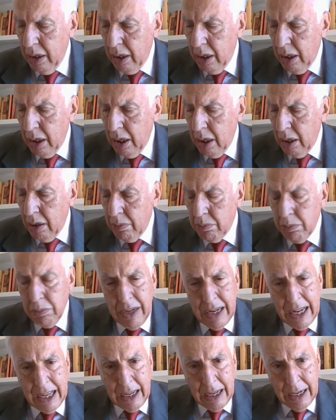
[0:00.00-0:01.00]
And
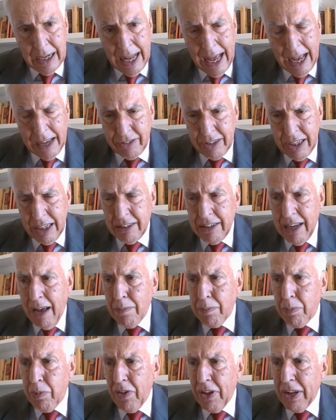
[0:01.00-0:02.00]
the last
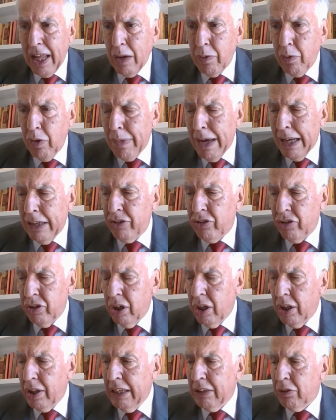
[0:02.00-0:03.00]
example that I will mention
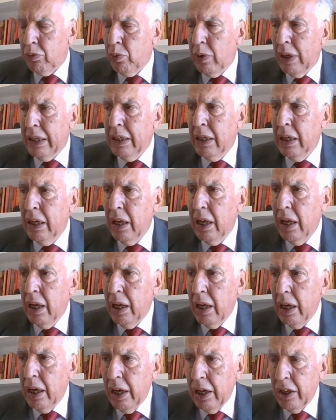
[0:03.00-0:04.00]
on this one
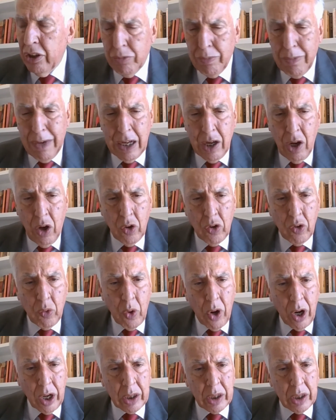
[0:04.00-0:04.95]
is my own work